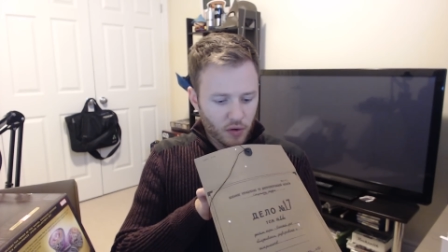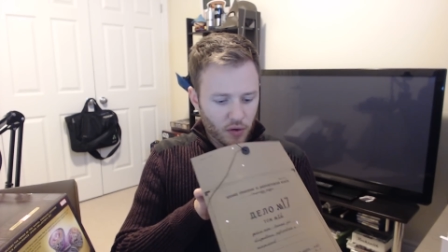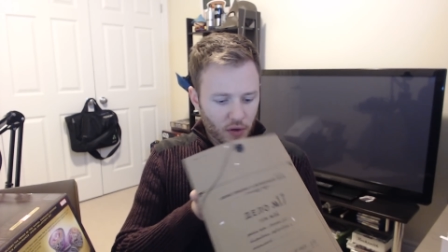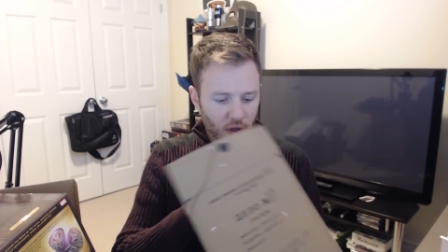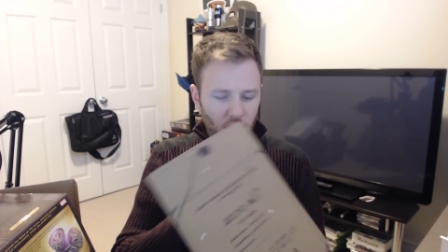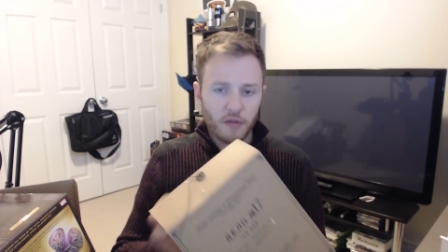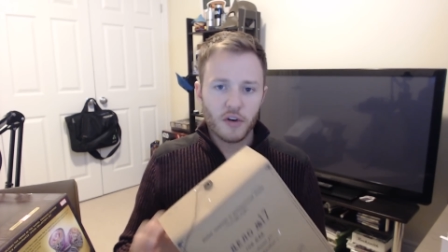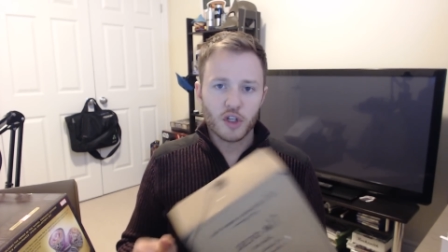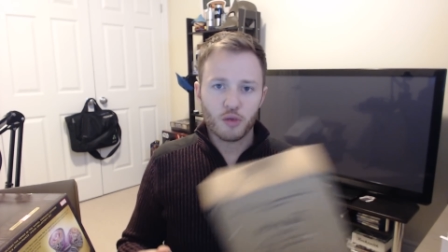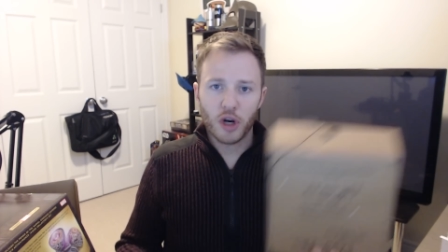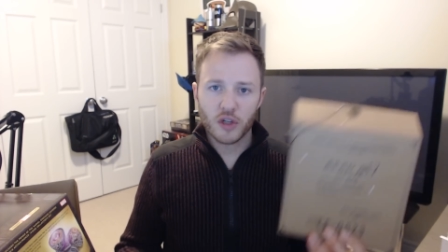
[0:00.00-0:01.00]
In the
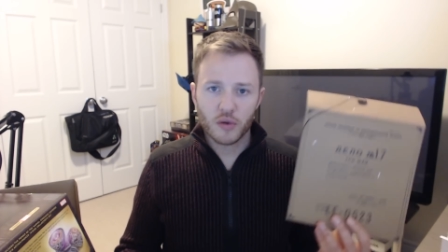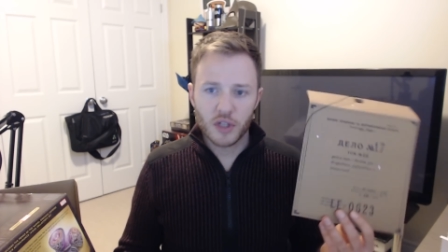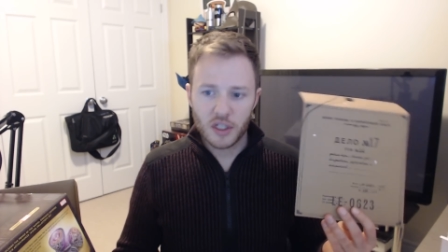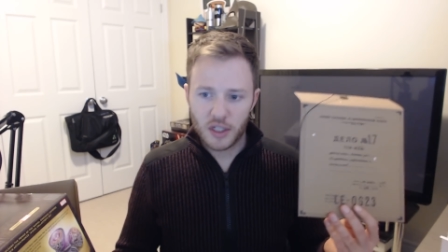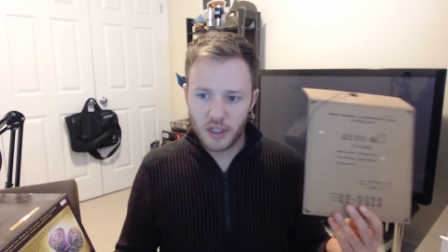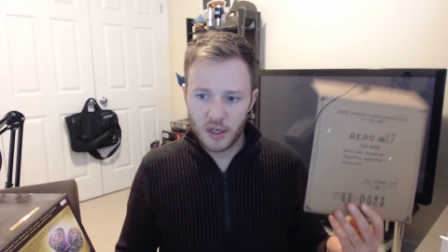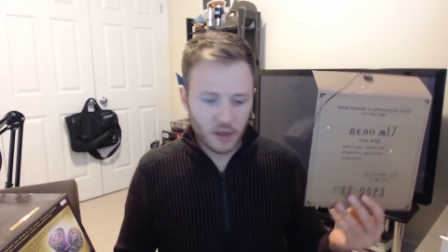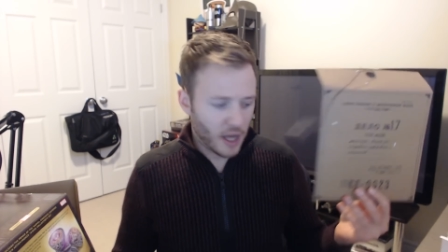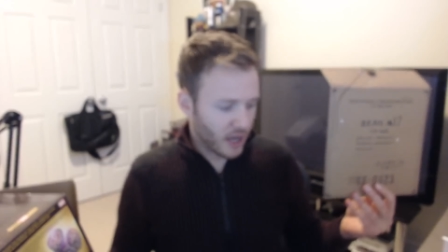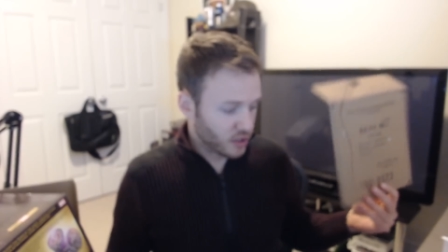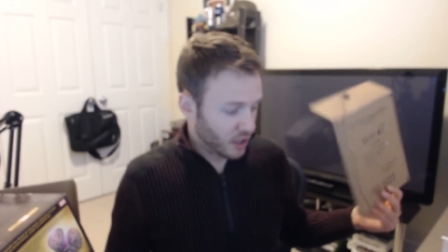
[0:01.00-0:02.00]
official press release, it didn't
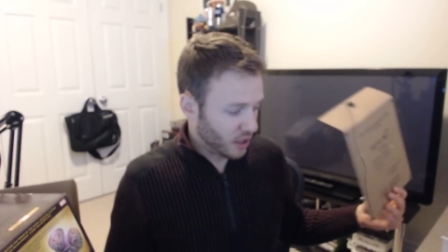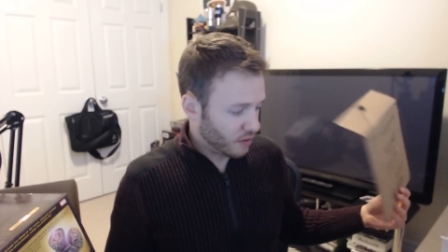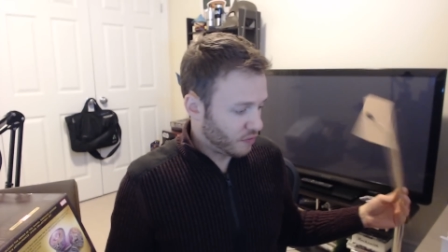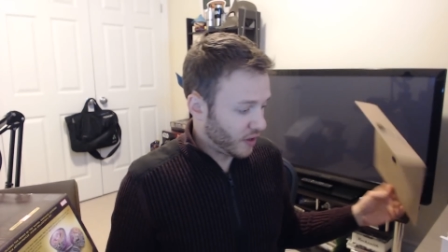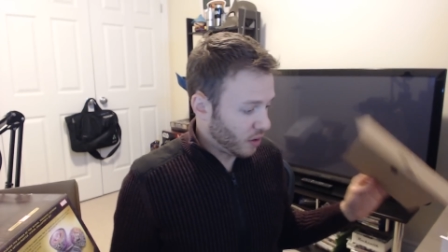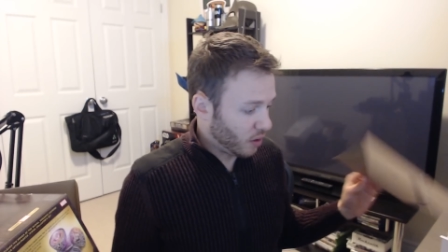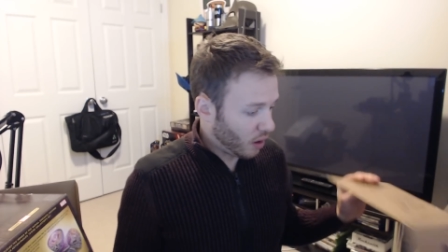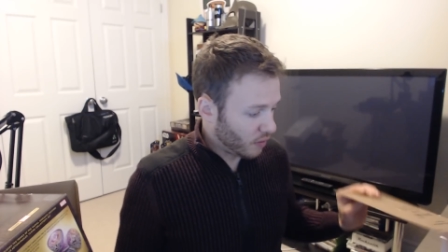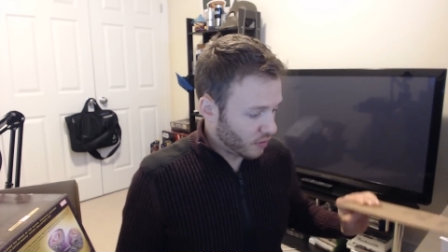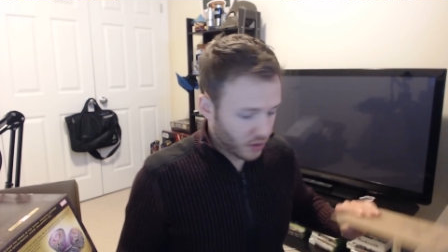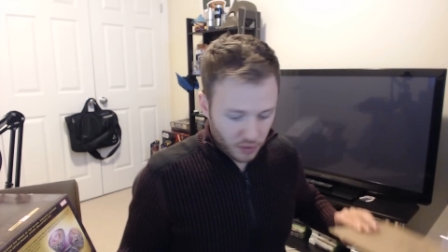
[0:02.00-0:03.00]
actually unveil
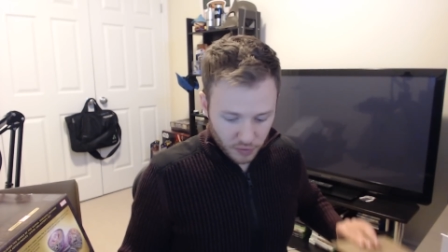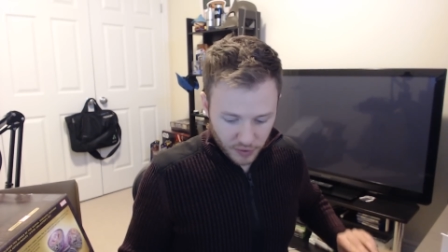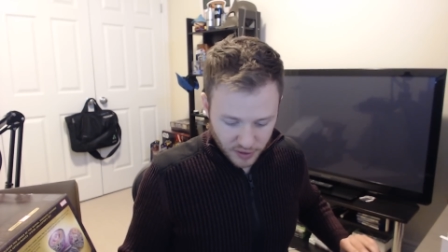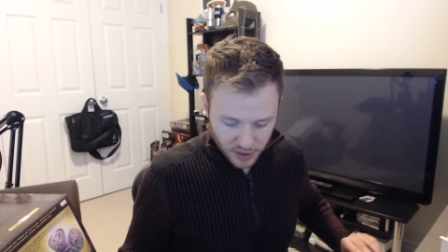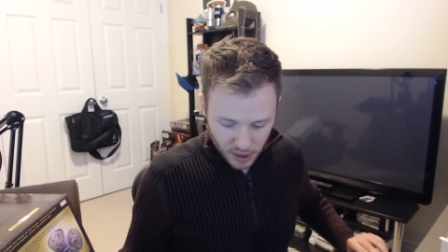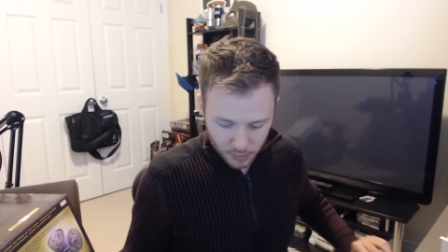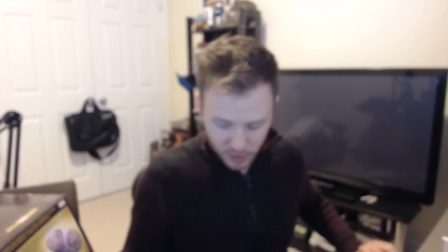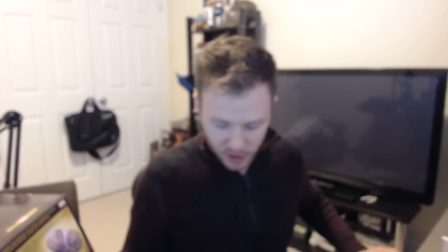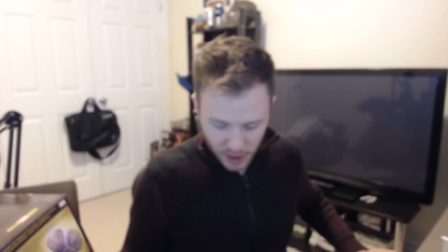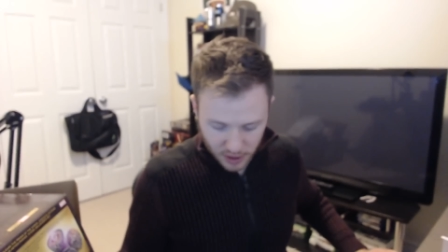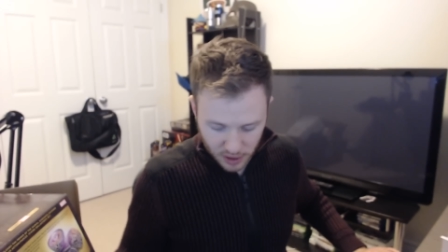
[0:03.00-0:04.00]
all the little things that come
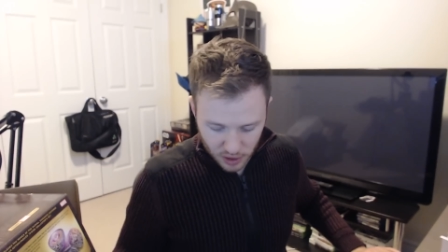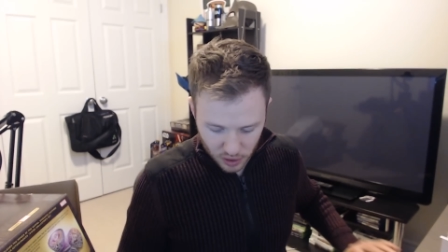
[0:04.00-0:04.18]
inside this.